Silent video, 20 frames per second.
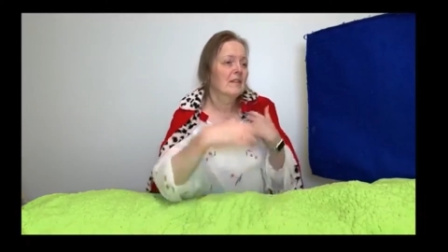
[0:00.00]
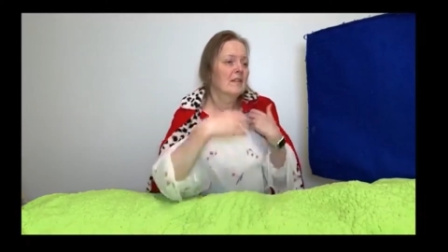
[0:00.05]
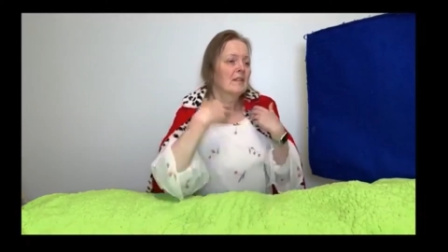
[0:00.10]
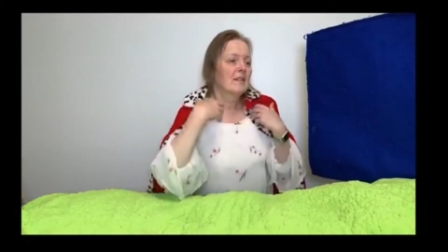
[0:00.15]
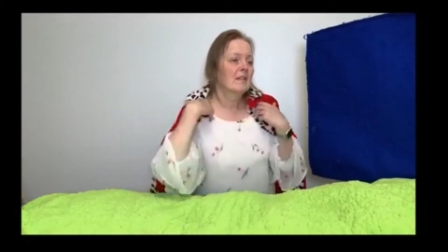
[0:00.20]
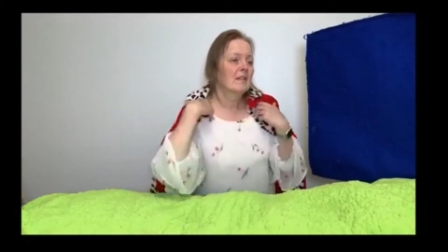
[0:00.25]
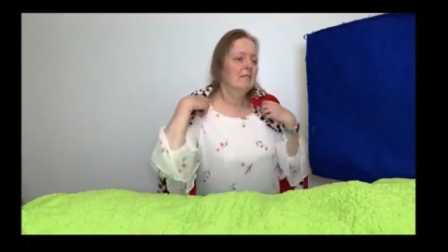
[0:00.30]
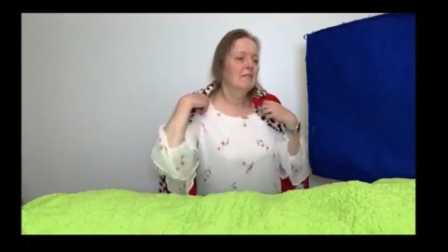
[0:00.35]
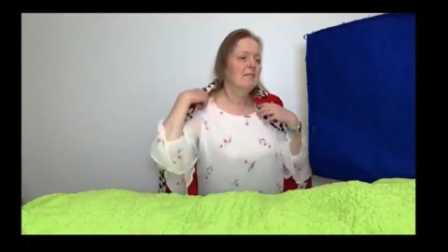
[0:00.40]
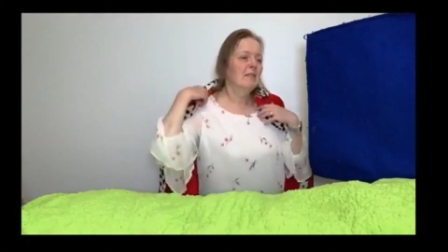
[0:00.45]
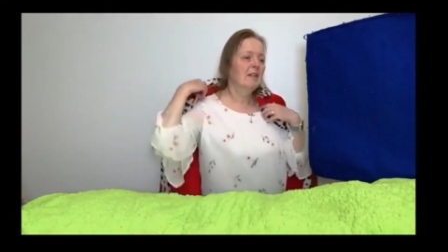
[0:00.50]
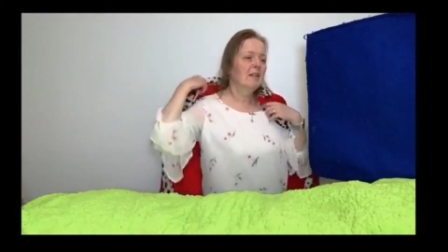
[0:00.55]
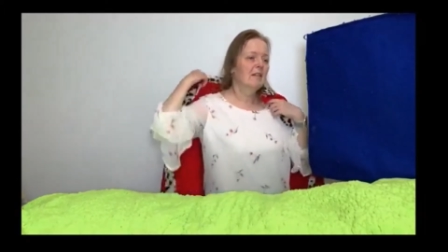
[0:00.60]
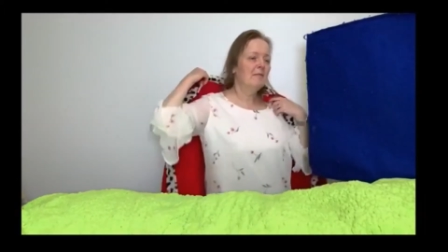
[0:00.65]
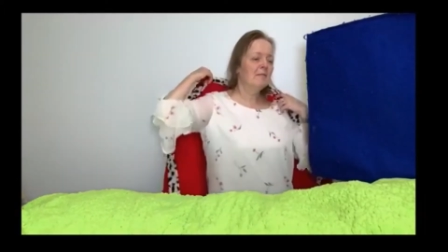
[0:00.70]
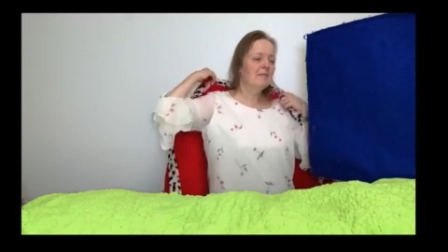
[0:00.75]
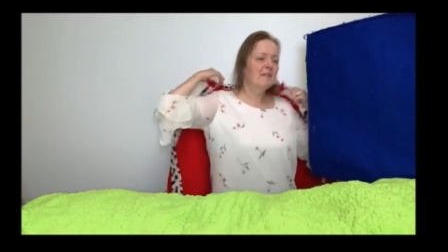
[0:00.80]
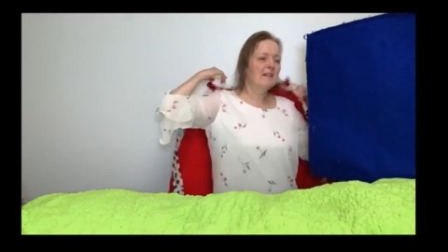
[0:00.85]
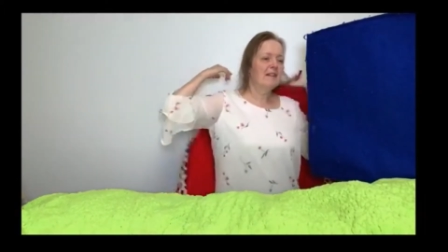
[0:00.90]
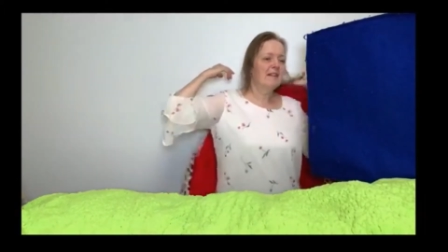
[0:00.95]
Well,
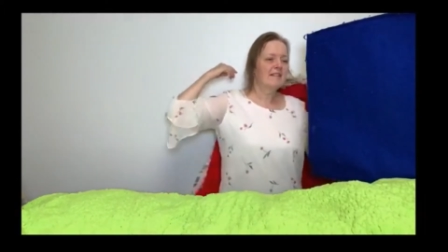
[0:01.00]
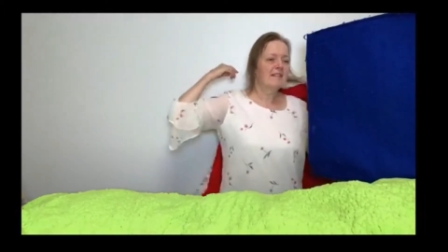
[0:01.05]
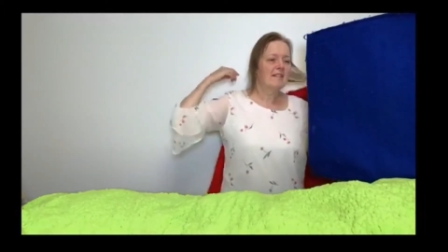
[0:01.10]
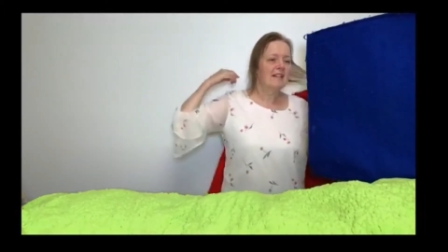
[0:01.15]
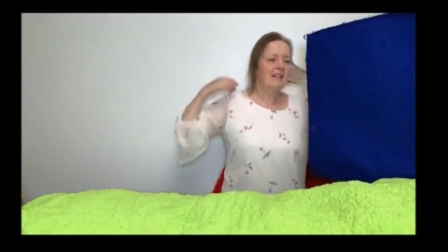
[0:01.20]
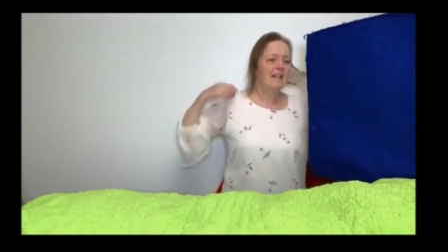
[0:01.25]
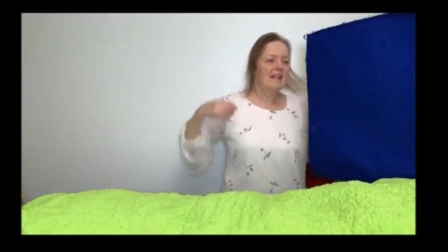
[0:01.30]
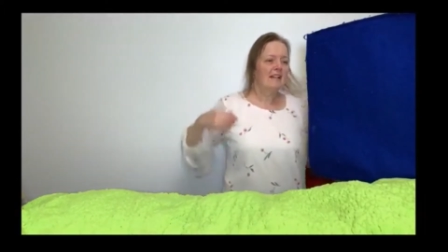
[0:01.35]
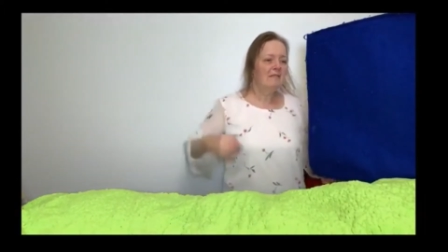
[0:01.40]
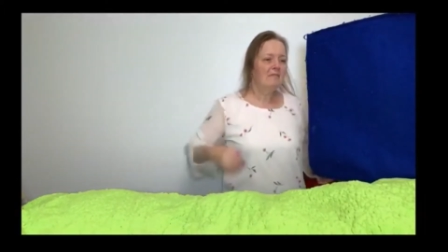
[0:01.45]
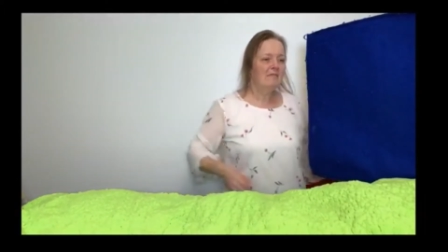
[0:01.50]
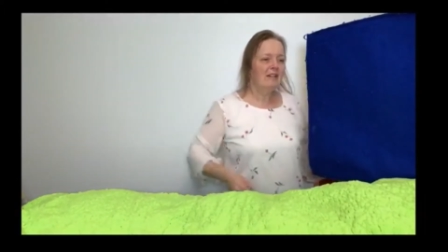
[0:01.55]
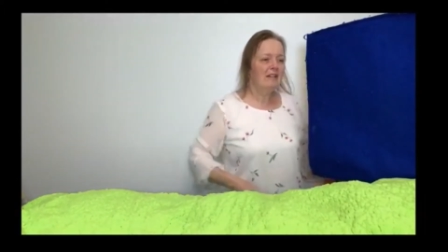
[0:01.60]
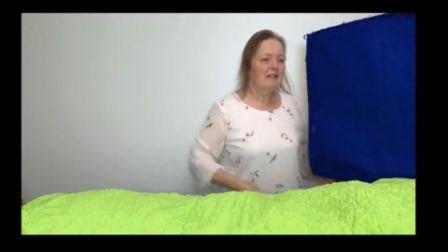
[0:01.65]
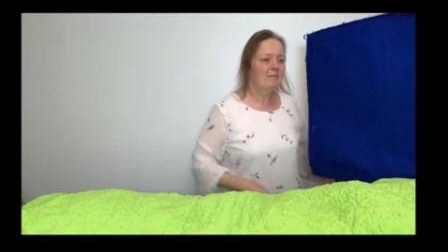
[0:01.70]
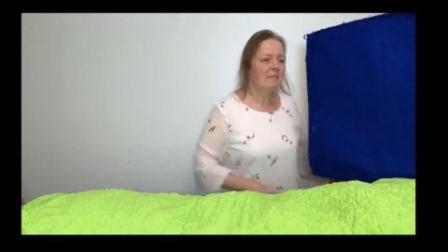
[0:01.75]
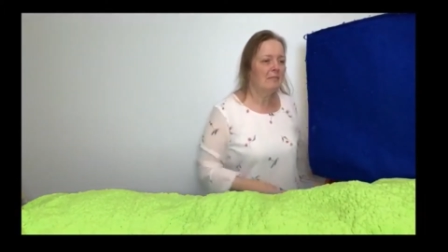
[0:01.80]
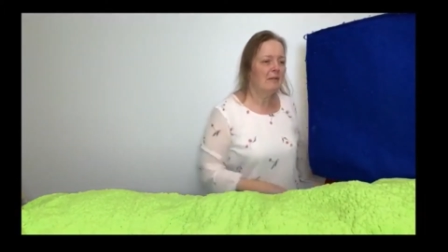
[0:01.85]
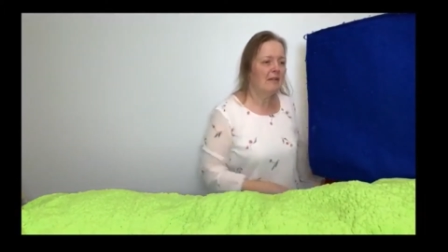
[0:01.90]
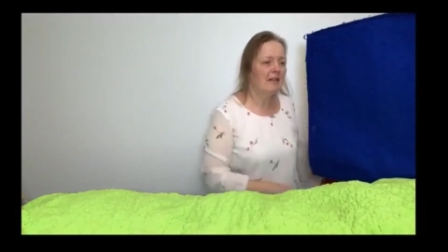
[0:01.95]
as time went
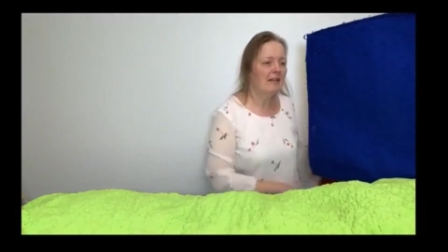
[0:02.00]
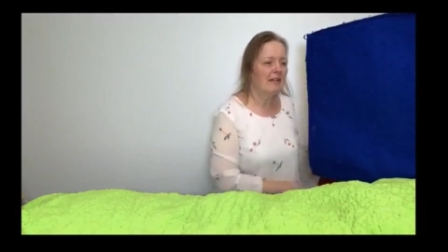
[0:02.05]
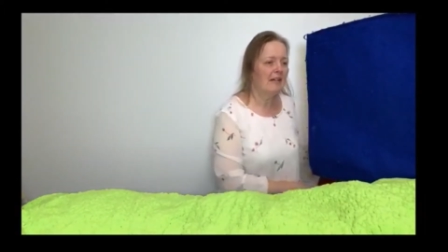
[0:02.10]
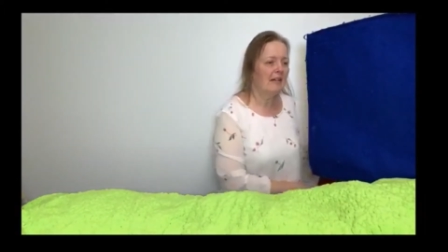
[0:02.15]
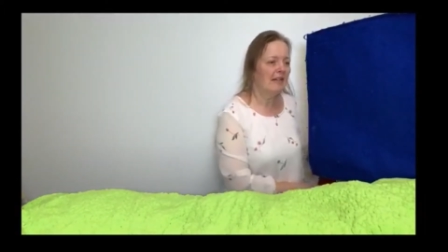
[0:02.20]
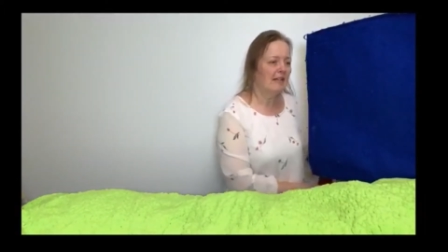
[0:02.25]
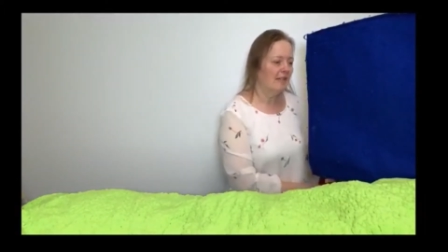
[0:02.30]
by,